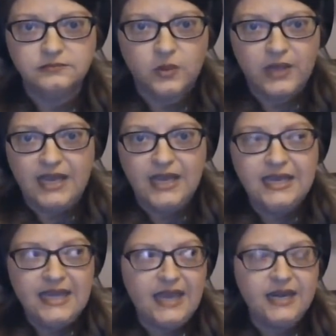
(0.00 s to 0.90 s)
Okay,
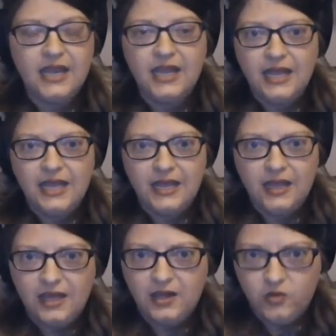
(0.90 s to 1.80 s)
again,
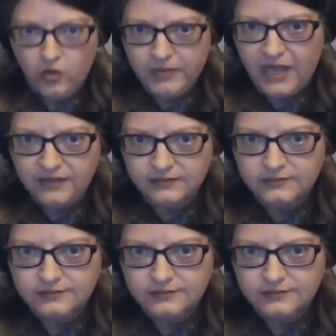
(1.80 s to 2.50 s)
Norm Gunn,